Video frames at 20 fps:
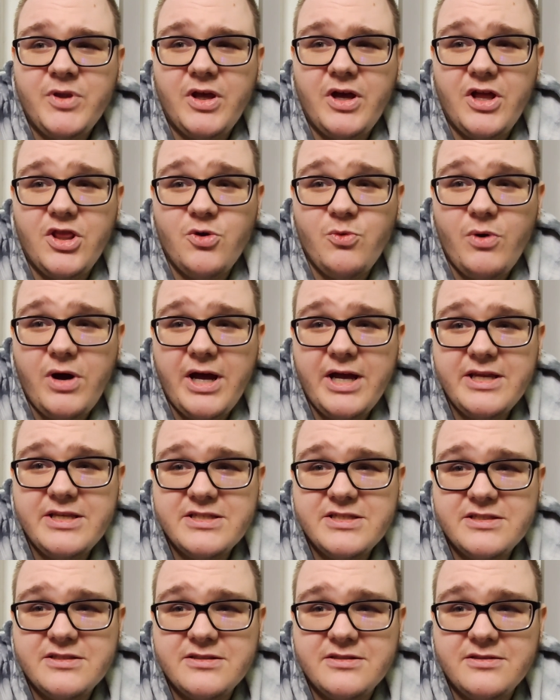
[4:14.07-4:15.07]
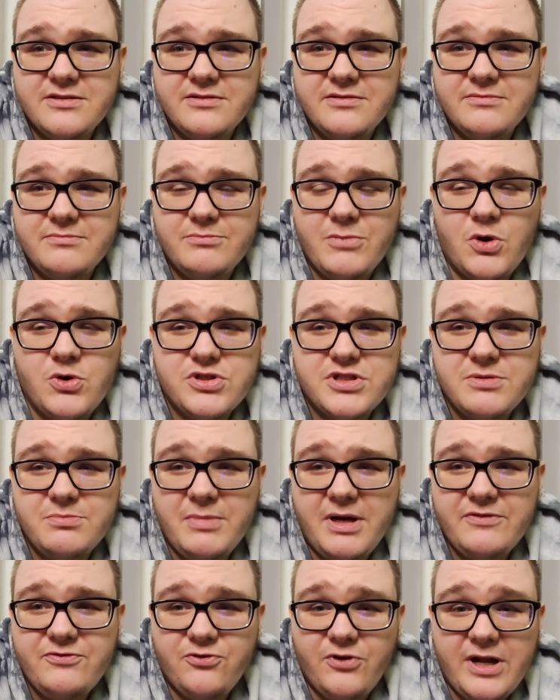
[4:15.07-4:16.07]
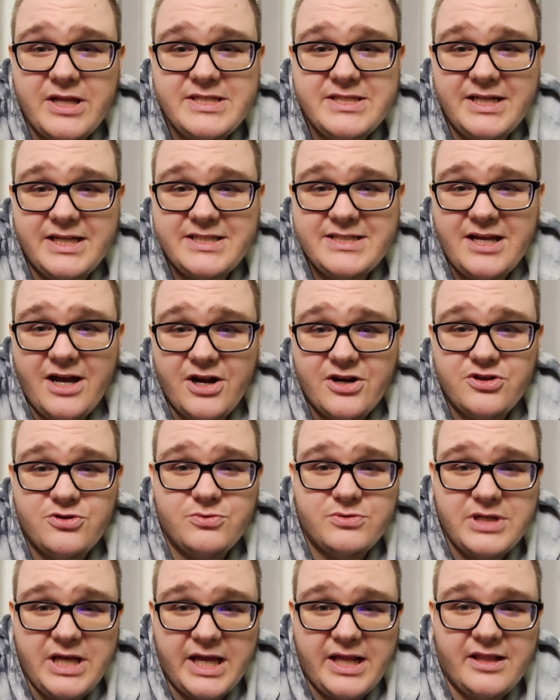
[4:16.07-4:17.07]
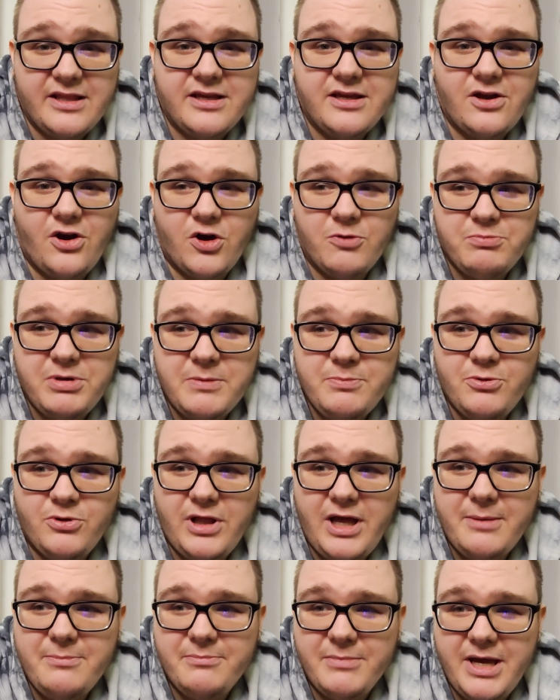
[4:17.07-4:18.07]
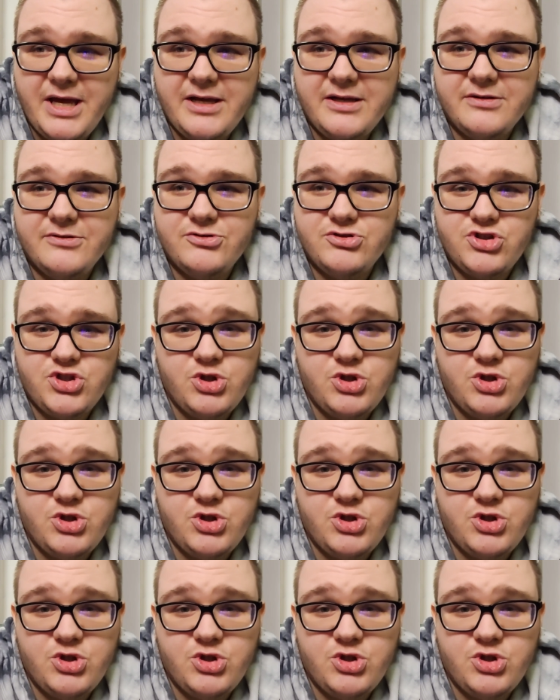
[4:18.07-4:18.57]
Otherwise, most of my friends that I talk to daily are people I met